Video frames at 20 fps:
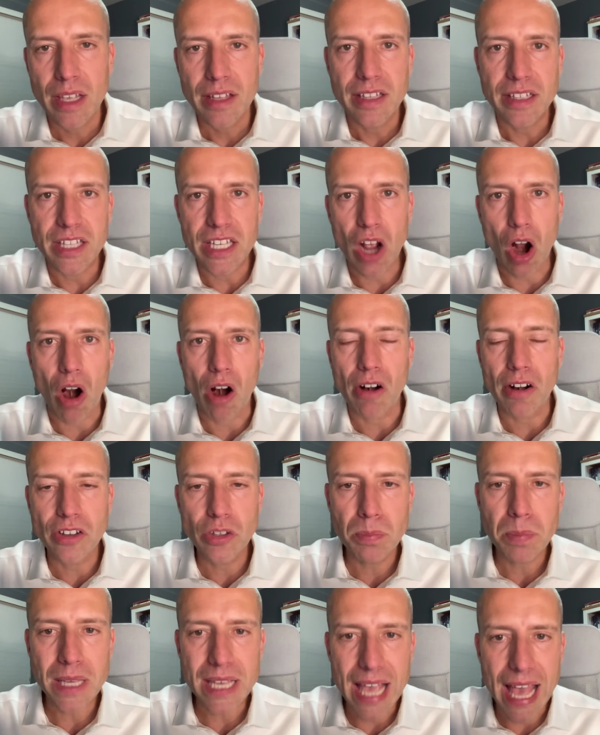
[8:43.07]
the
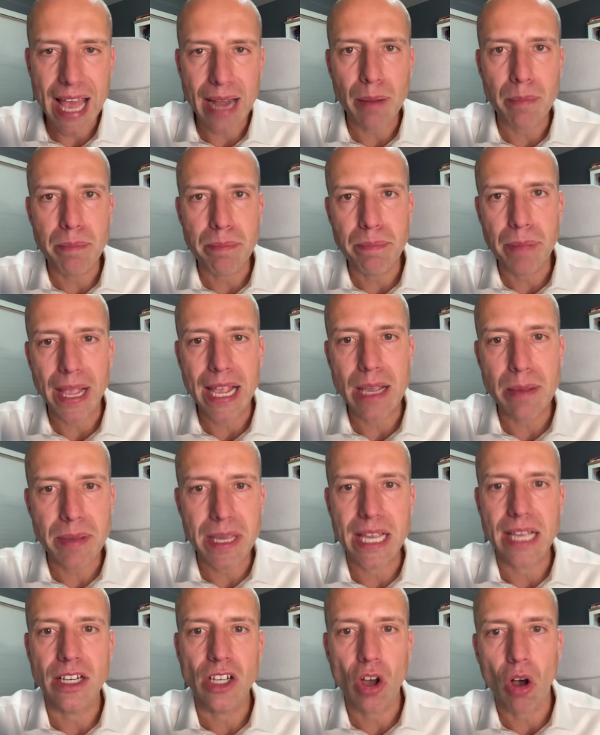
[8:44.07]
RRSP had a baby and